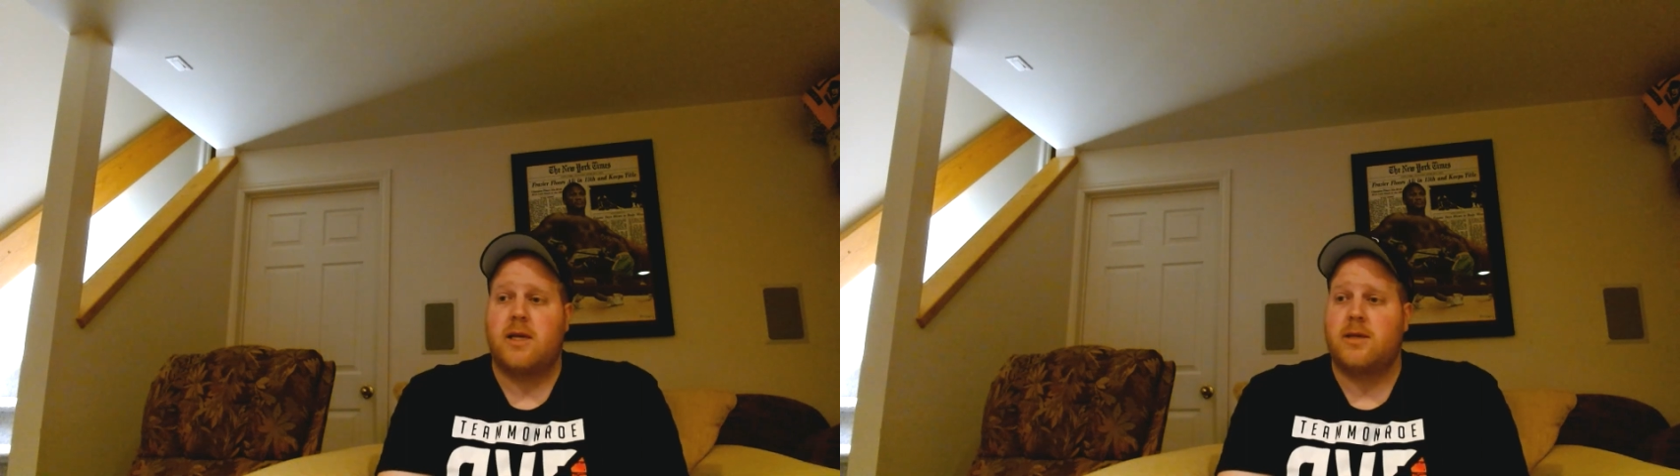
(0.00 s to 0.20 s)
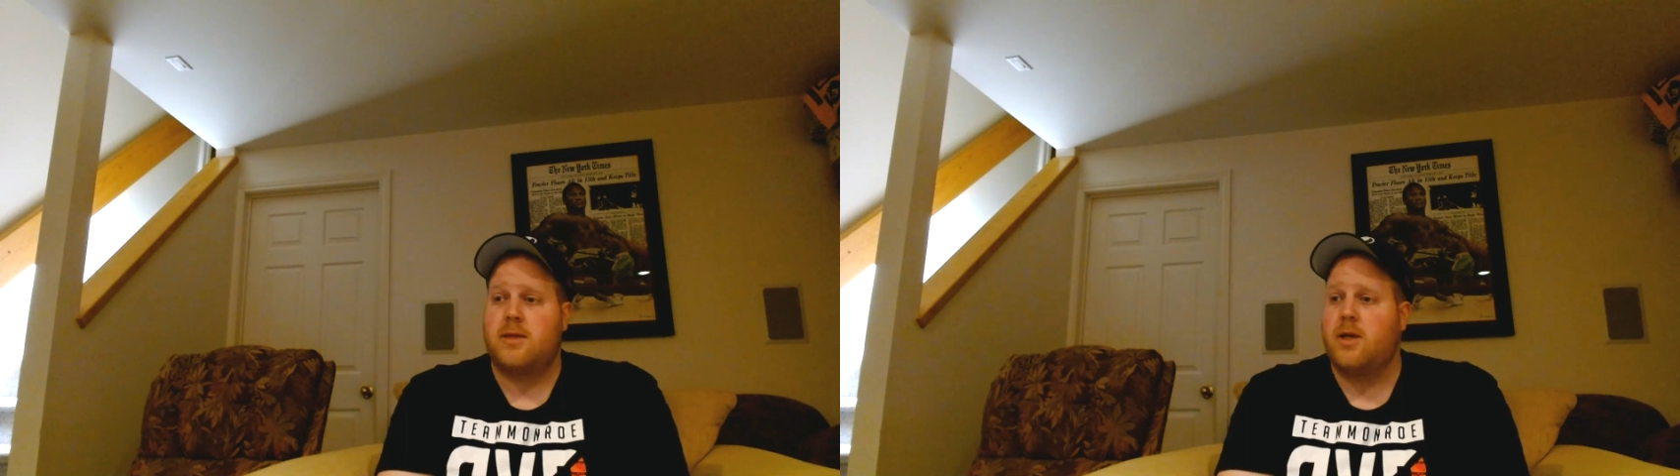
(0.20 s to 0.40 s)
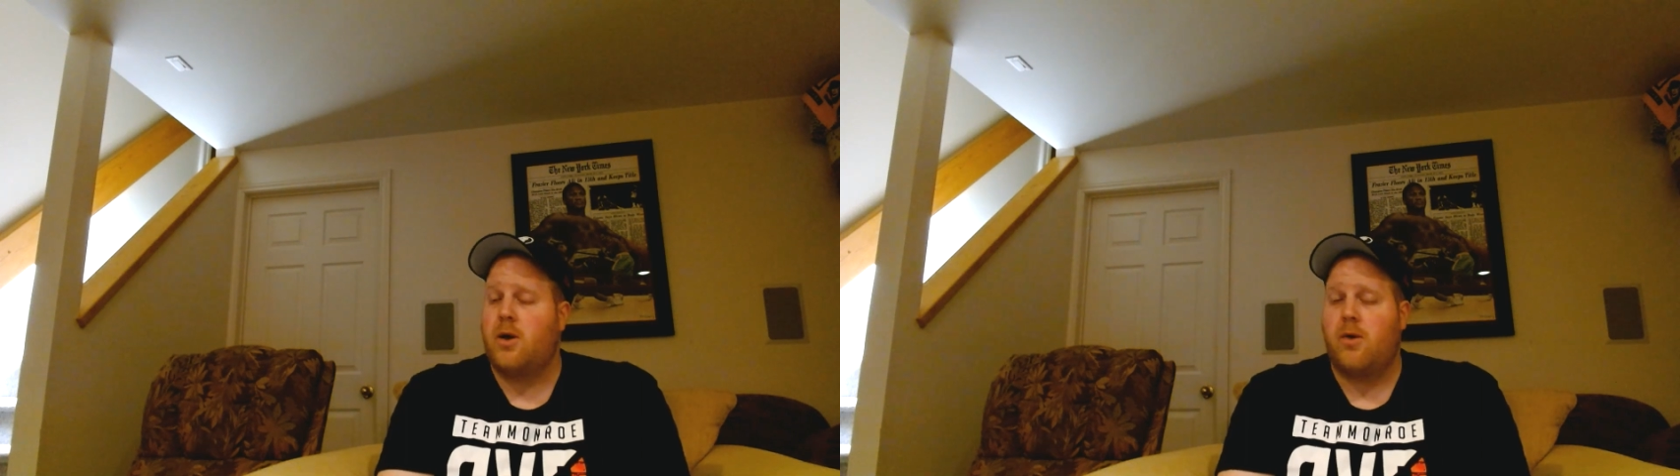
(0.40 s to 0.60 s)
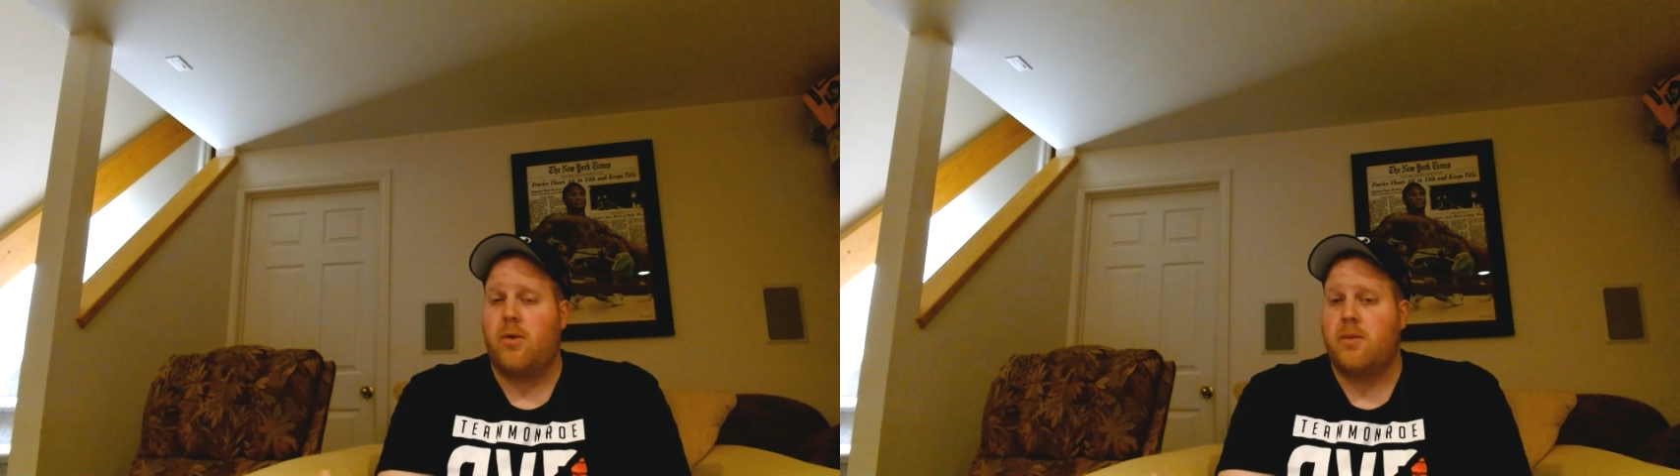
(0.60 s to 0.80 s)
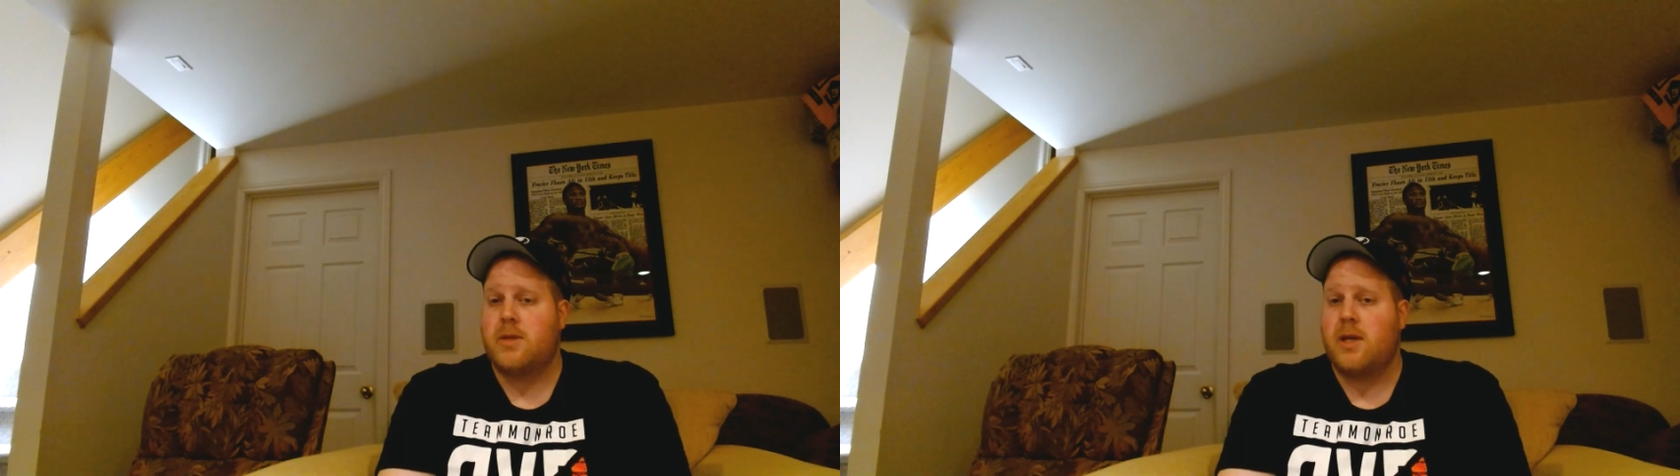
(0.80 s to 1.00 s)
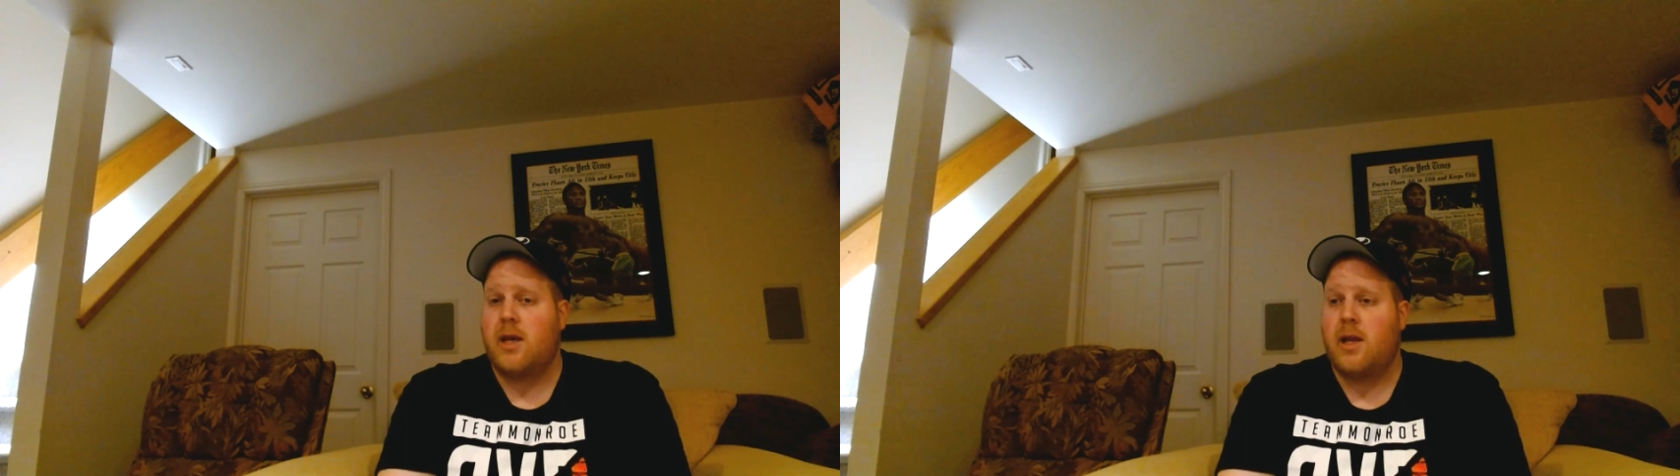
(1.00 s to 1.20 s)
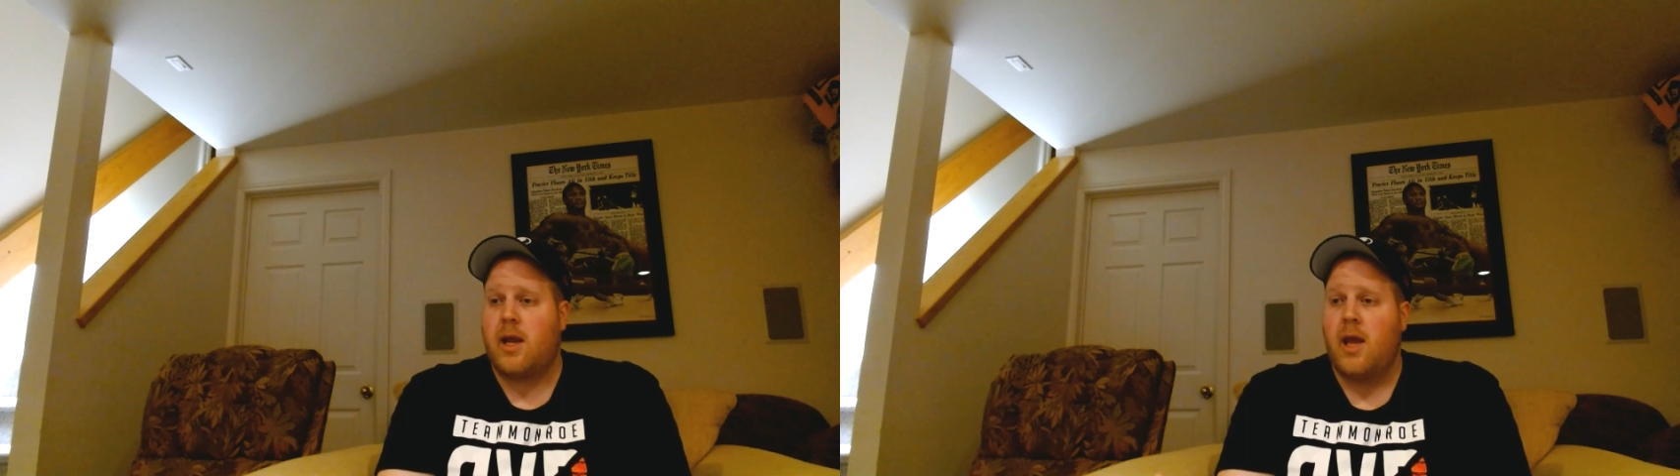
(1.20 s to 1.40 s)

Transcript: his, you know what I'm saying? Like